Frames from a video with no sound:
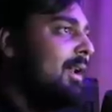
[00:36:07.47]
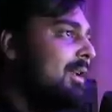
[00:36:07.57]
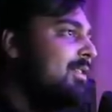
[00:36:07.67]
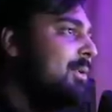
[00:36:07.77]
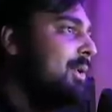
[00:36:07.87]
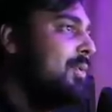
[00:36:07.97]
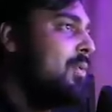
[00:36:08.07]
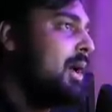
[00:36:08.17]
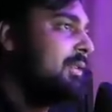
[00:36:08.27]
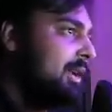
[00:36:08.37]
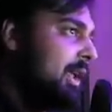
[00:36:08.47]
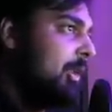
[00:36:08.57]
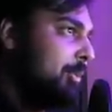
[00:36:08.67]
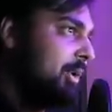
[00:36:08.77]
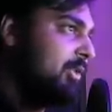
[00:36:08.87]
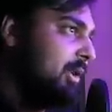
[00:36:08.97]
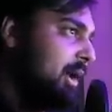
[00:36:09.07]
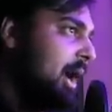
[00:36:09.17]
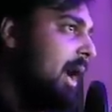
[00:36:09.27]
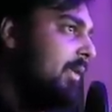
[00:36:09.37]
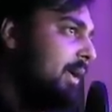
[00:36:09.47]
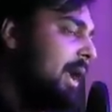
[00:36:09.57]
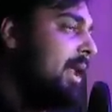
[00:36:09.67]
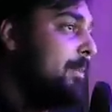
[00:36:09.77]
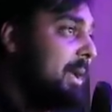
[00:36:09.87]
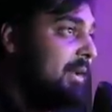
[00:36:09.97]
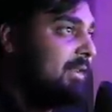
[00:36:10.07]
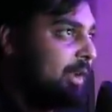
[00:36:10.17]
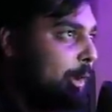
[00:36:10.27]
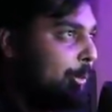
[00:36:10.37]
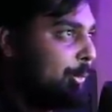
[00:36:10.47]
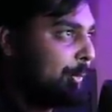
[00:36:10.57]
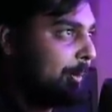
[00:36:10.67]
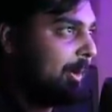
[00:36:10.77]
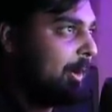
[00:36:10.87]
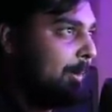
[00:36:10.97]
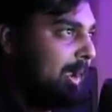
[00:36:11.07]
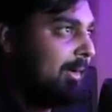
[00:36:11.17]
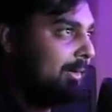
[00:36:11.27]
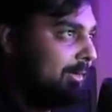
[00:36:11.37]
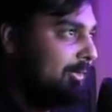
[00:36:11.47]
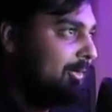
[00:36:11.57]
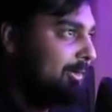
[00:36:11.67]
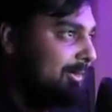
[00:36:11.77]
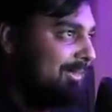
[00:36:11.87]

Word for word: Let's see what they want to help with. So they got they're getting men to help with the repair maintenance.